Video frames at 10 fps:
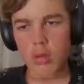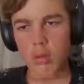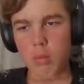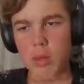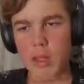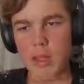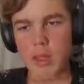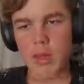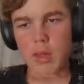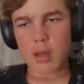
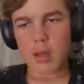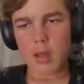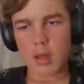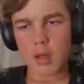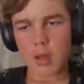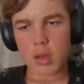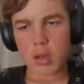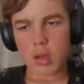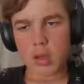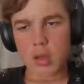1.
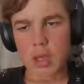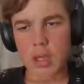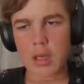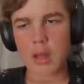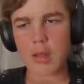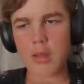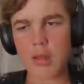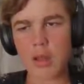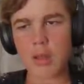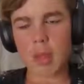And this is
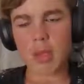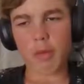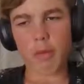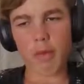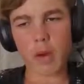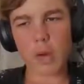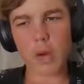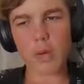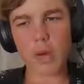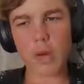how you make a
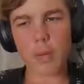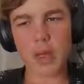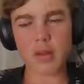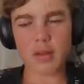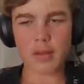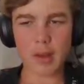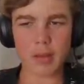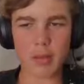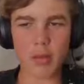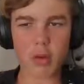very, very basic
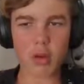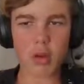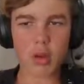Flappy Bird.